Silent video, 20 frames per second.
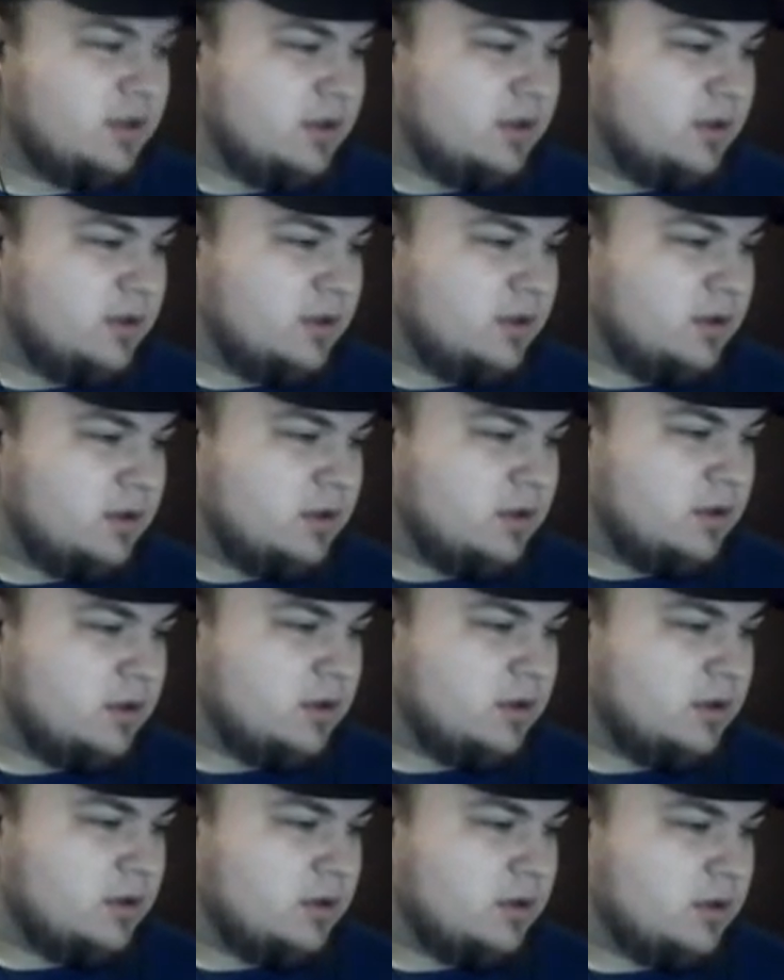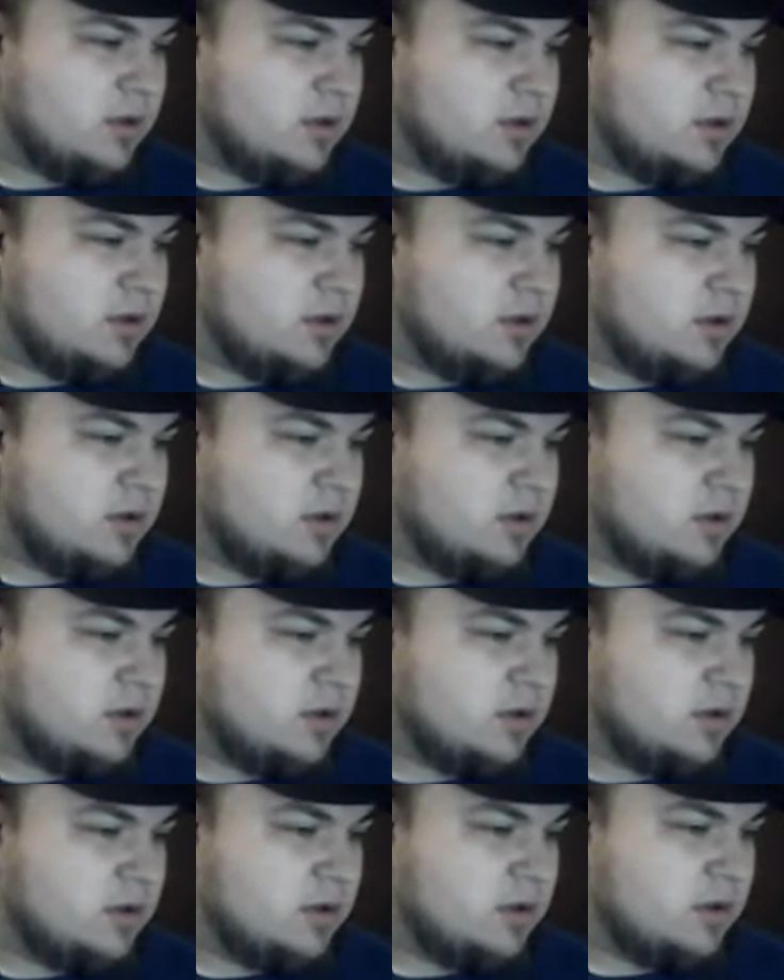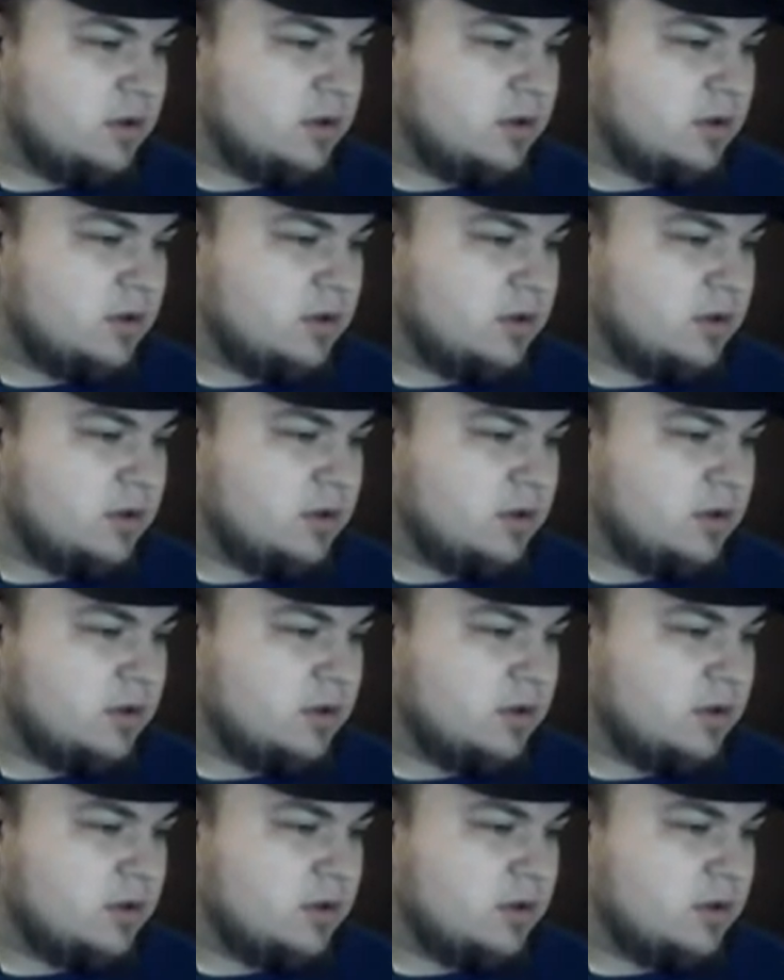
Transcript: Nobody speaks.